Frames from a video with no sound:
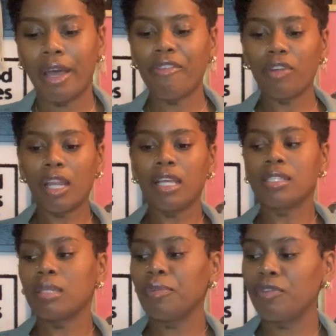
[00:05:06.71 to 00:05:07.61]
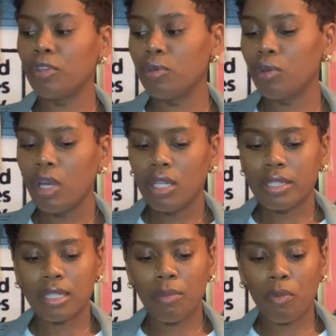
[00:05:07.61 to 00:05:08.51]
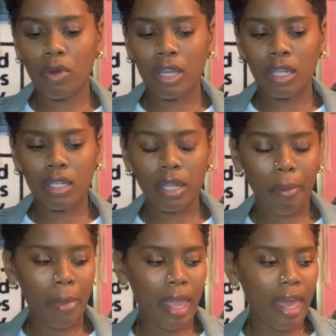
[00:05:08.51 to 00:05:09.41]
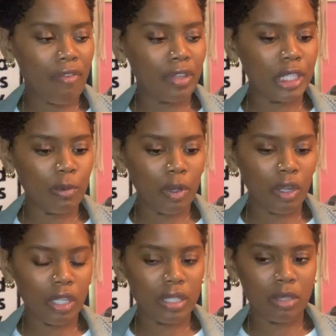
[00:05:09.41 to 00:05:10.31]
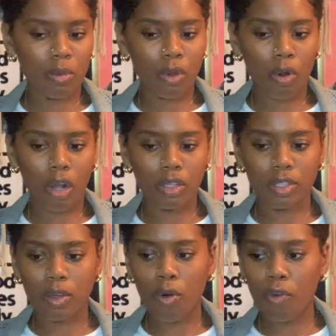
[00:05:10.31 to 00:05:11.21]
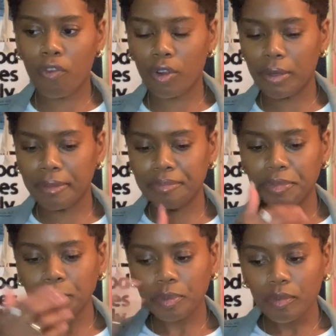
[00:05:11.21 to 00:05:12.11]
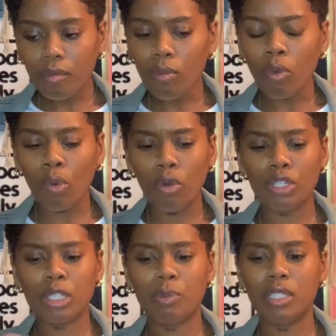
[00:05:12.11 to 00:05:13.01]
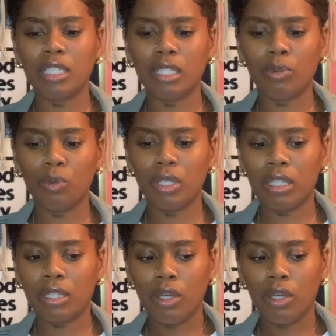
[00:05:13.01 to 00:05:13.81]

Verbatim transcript: I feel like some of you, someone may have experienced someone cross over or just be dealing with